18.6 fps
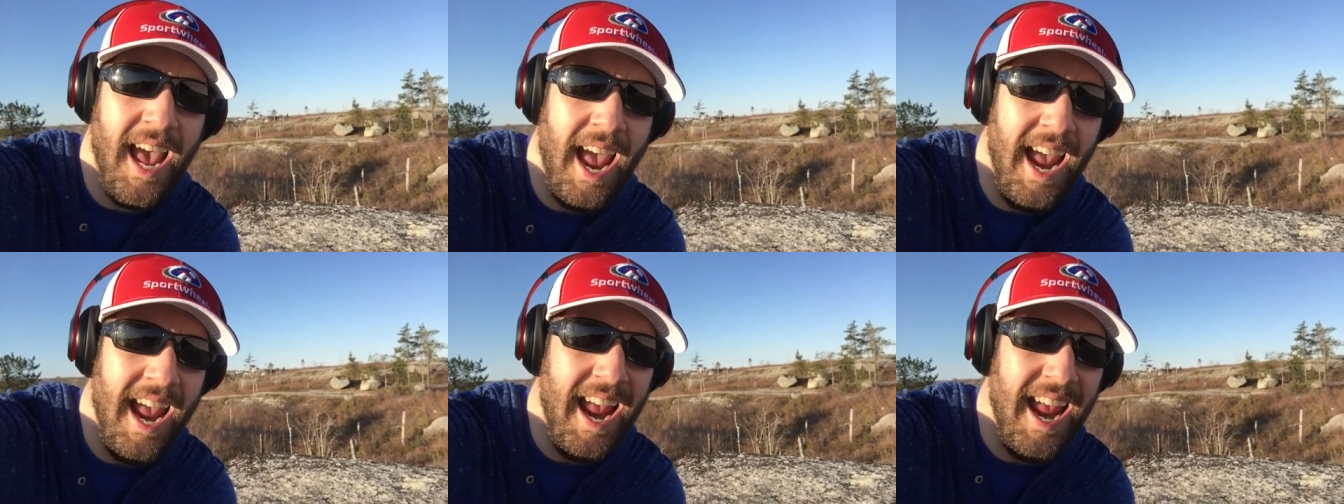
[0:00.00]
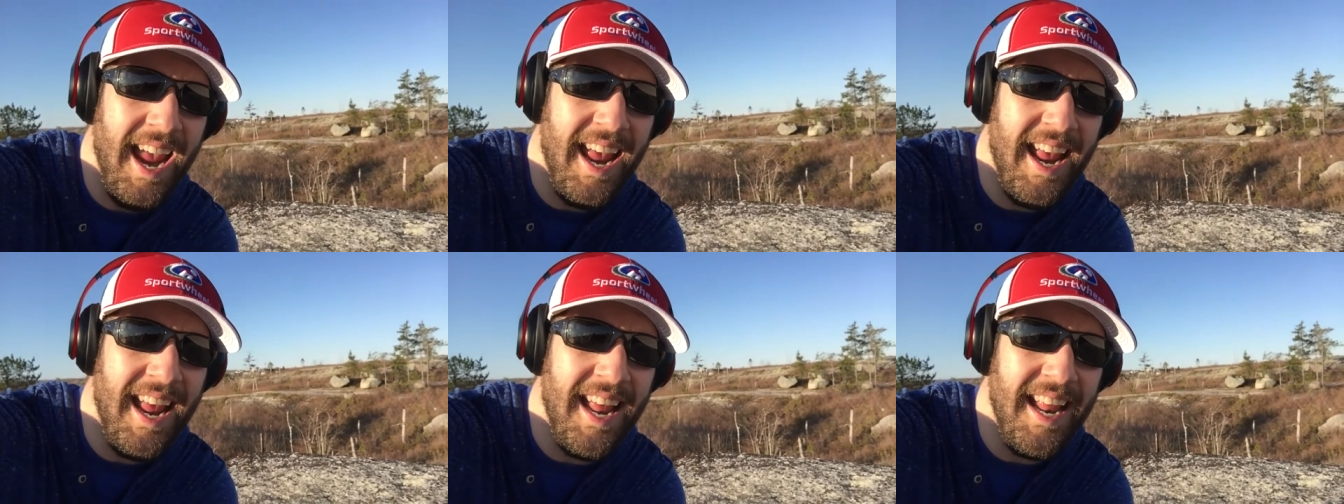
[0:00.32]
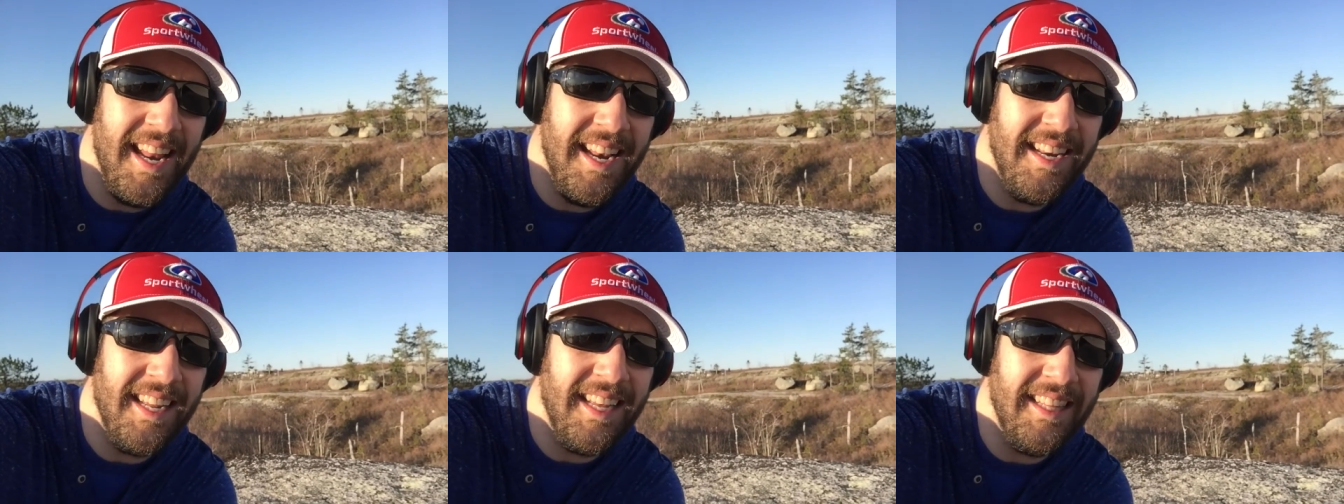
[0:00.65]

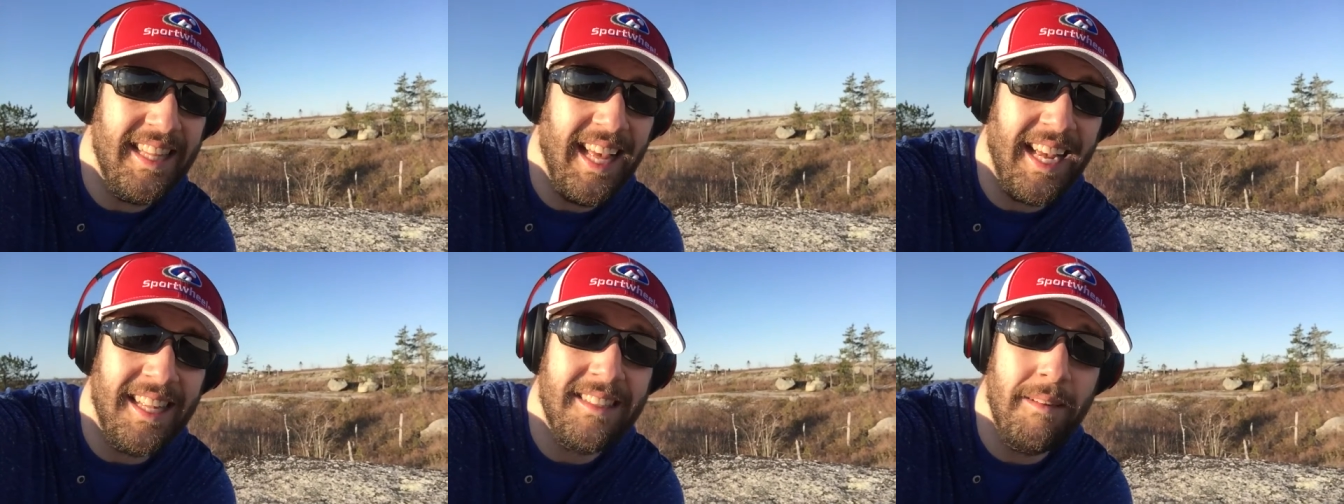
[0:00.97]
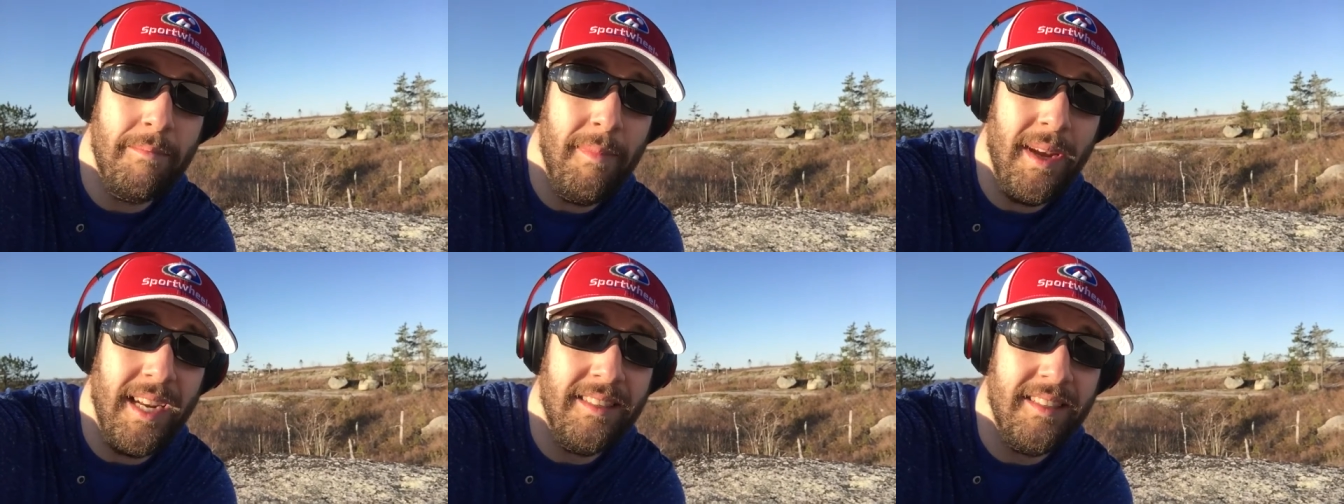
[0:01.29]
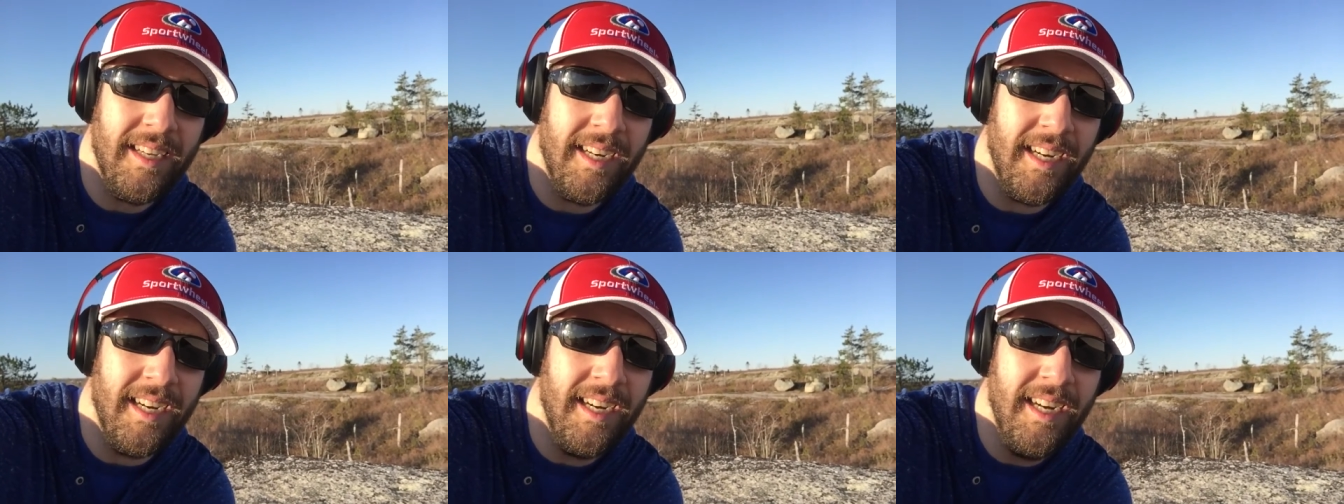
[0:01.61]
And that's
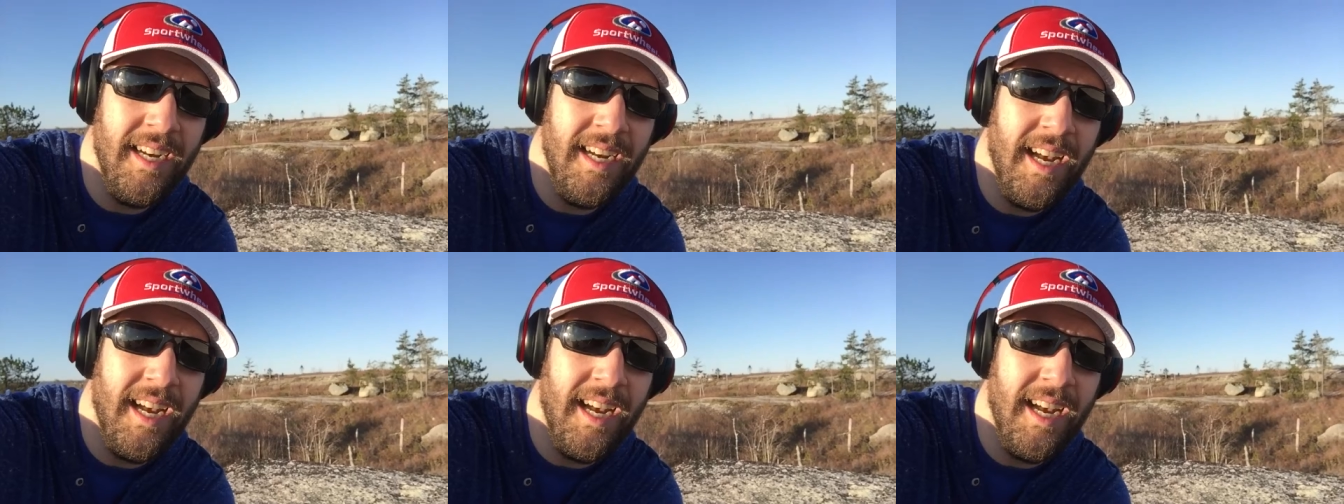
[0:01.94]
amazing.